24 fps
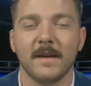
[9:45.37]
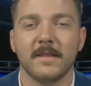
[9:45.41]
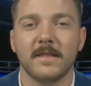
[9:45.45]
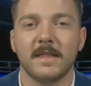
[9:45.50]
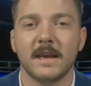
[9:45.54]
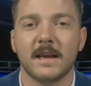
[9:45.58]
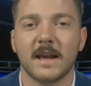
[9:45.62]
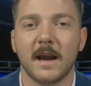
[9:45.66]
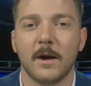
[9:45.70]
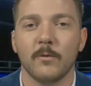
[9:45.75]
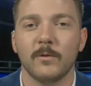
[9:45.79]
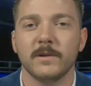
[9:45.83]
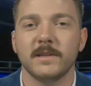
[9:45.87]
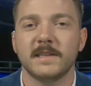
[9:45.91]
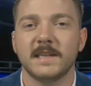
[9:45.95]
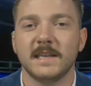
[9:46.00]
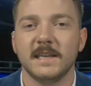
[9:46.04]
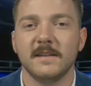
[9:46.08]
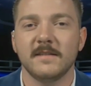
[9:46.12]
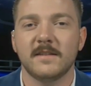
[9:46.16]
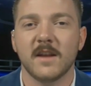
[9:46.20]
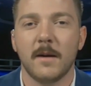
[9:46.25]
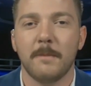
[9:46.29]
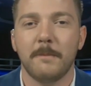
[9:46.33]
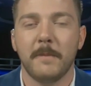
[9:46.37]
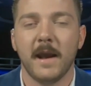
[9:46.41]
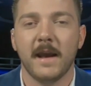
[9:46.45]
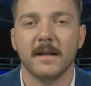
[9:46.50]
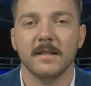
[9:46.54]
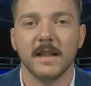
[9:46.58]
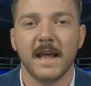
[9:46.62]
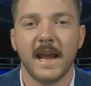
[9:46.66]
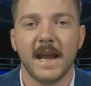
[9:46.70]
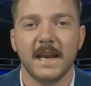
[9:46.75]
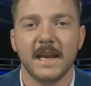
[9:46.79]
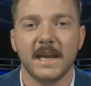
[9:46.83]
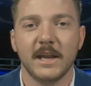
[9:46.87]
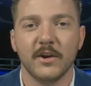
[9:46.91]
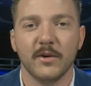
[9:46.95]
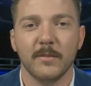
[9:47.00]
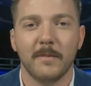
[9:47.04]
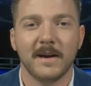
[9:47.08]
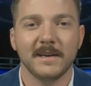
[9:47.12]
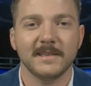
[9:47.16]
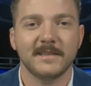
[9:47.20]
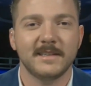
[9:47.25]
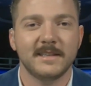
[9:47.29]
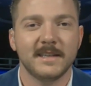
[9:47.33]
I think I would tease up Atlanta here
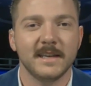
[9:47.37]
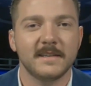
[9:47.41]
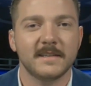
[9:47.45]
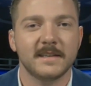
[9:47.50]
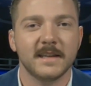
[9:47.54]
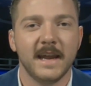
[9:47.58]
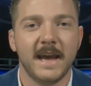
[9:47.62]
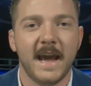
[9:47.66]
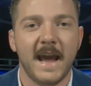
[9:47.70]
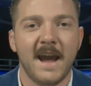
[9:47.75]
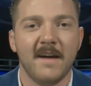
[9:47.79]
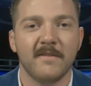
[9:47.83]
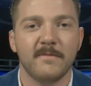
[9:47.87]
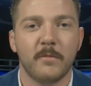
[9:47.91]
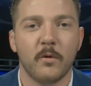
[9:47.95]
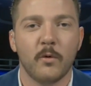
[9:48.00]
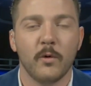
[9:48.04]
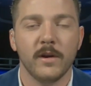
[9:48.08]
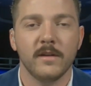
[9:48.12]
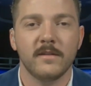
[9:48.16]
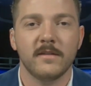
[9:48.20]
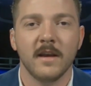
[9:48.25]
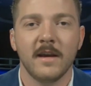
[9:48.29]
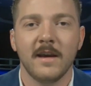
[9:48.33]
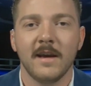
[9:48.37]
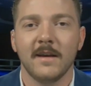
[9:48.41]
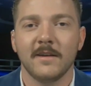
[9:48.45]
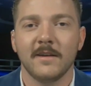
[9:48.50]
by six and a half points.